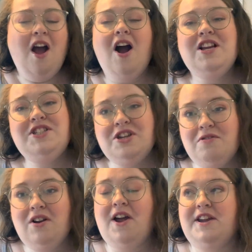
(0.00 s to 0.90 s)
I do
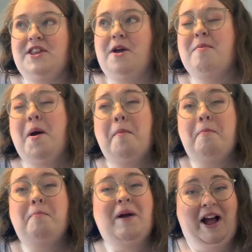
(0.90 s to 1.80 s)
like them,
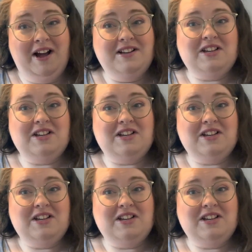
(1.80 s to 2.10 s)
but